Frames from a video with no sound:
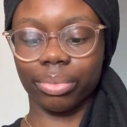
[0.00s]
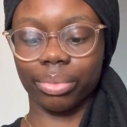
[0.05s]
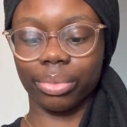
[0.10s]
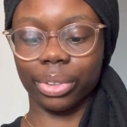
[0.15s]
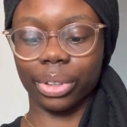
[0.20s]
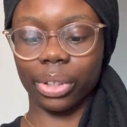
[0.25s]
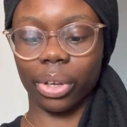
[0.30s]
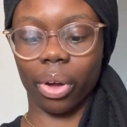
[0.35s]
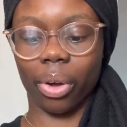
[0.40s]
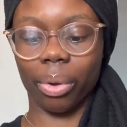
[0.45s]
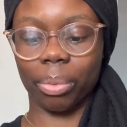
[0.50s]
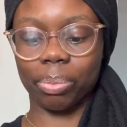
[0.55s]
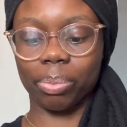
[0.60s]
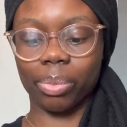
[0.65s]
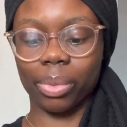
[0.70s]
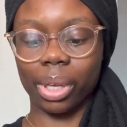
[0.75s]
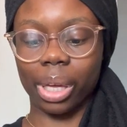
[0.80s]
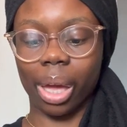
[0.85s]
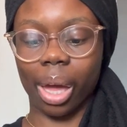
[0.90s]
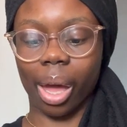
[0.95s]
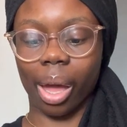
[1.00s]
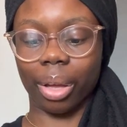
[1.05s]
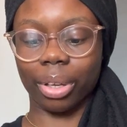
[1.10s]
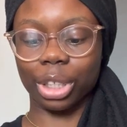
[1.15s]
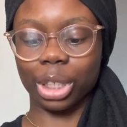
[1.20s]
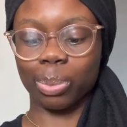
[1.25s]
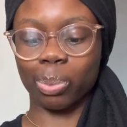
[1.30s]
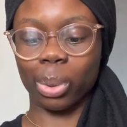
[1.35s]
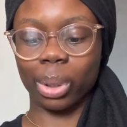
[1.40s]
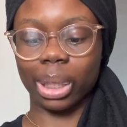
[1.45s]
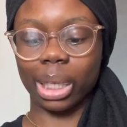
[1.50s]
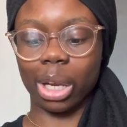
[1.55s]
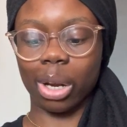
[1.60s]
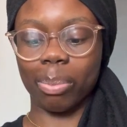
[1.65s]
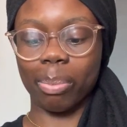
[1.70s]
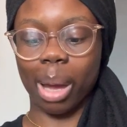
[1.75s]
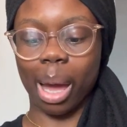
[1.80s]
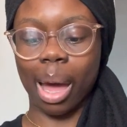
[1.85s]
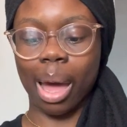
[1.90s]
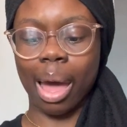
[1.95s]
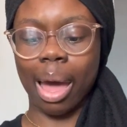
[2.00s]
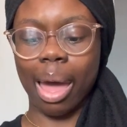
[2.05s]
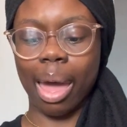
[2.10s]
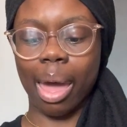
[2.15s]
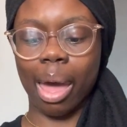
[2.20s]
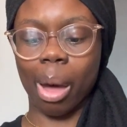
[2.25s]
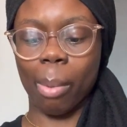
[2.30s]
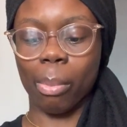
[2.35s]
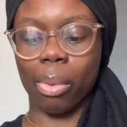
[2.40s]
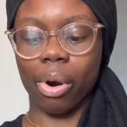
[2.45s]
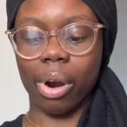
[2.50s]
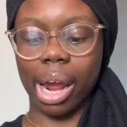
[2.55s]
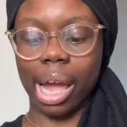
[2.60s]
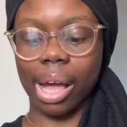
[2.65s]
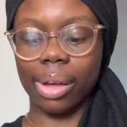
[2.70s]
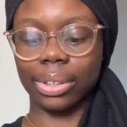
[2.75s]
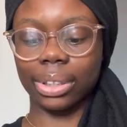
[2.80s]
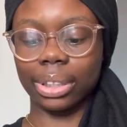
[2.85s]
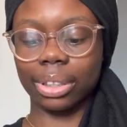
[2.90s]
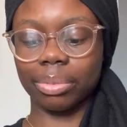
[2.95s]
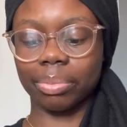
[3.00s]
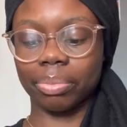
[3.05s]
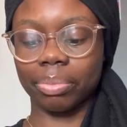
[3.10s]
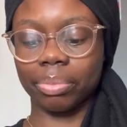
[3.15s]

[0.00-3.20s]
So yeah, just put that on my eyebrows.